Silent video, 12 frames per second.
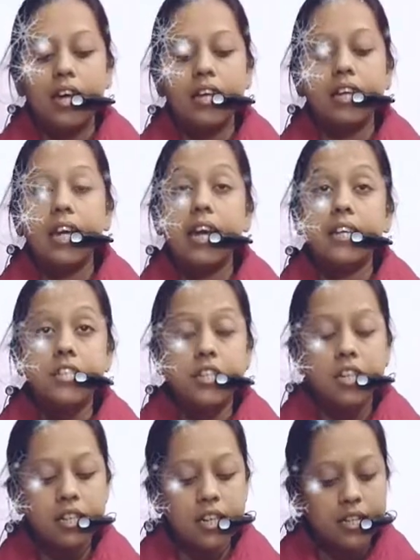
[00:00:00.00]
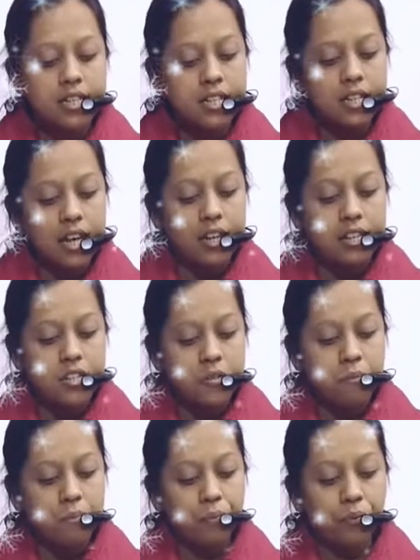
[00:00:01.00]
In 1898,
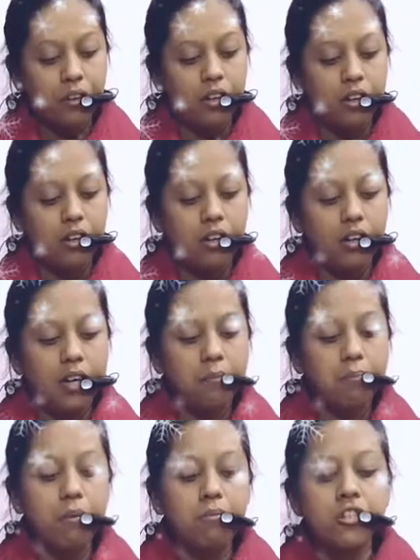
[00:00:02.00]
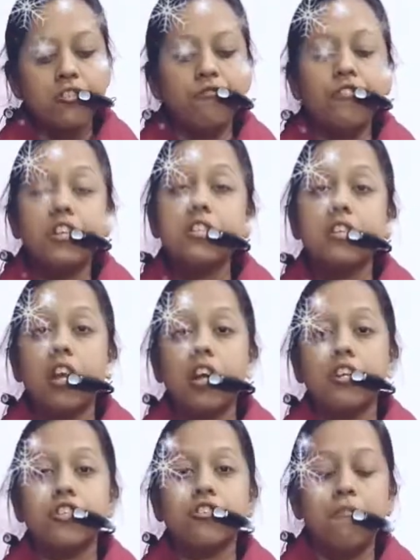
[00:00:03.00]
he published the first
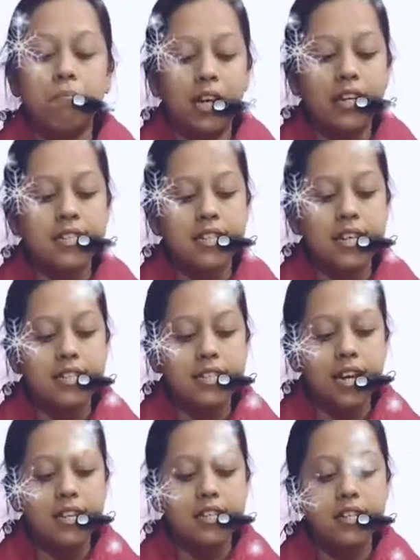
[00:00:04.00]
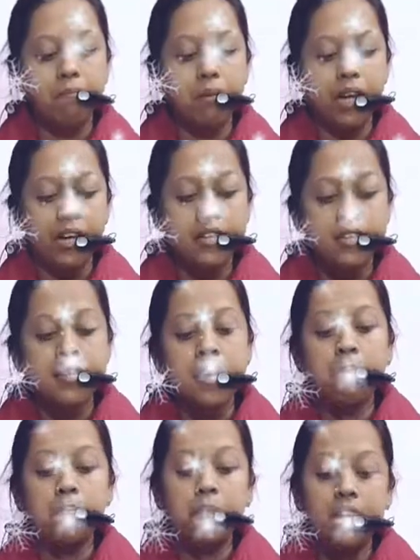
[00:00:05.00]
collection of plays entitled Plays
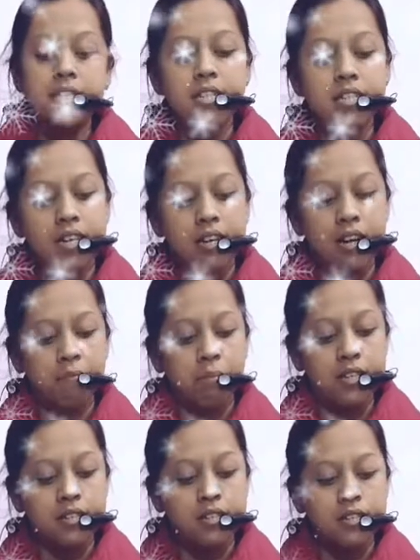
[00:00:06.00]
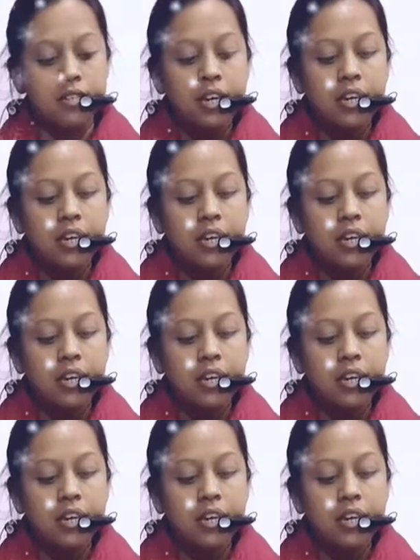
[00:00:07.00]
Pleasant and Unpleasant.